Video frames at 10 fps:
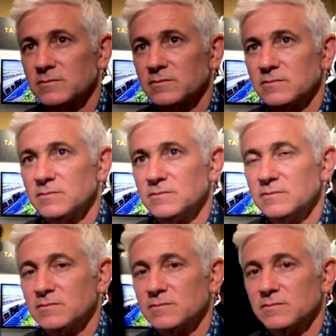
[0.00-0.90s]

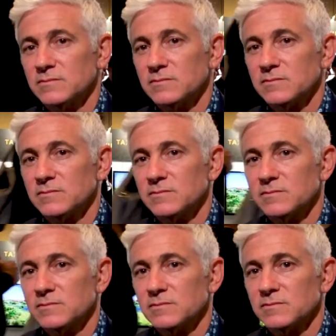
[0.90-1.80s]

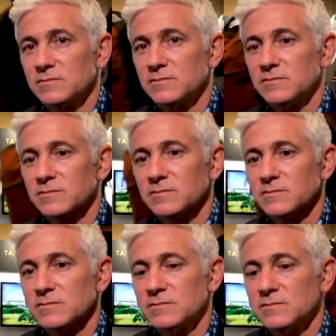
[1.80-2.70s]

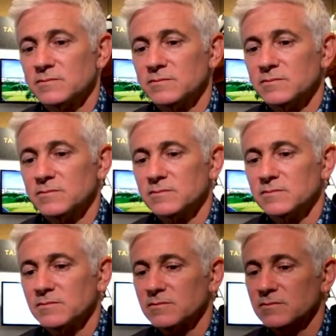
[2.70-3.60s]

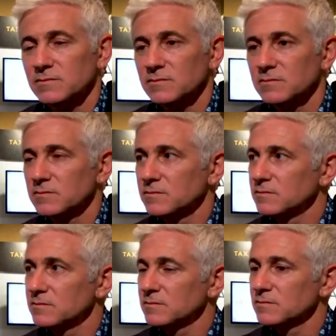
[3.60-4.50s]

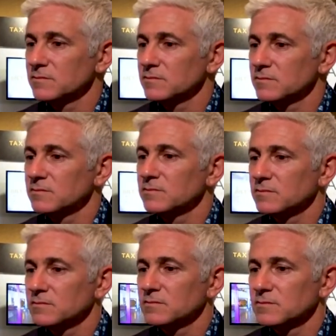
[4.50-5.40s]

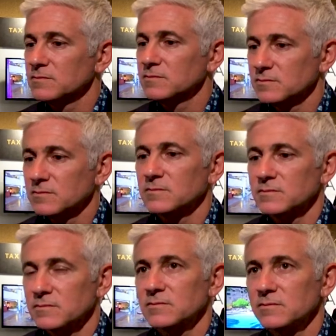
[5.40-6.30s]

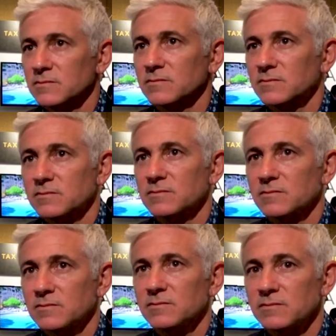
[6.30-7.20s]

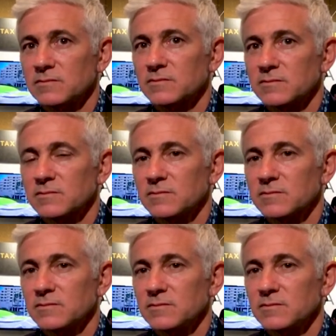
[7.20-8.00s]
[no speech]